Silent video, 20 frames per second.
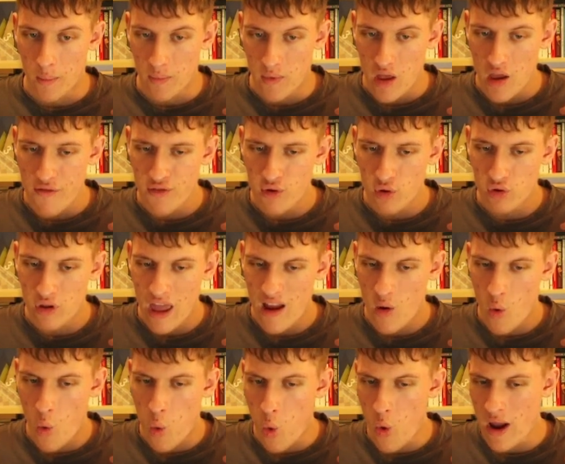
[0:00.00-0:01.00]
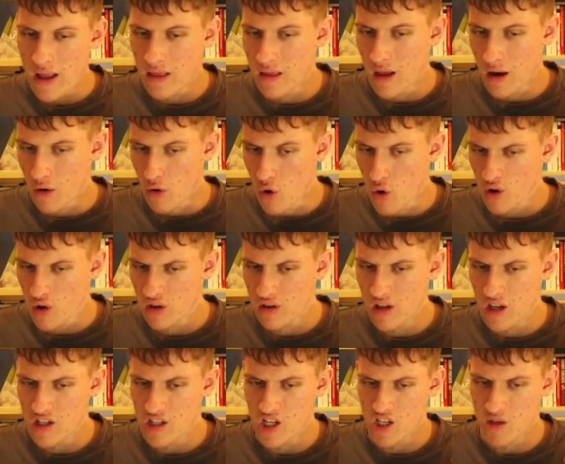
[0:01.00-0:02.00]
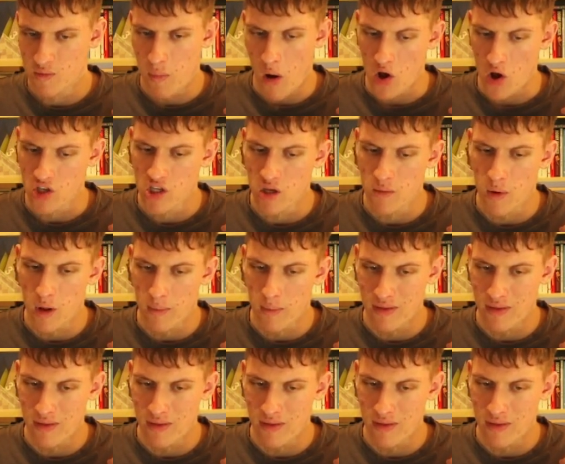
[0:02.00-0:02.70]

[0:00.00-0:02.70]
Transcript: if you take with the rook, this is possible,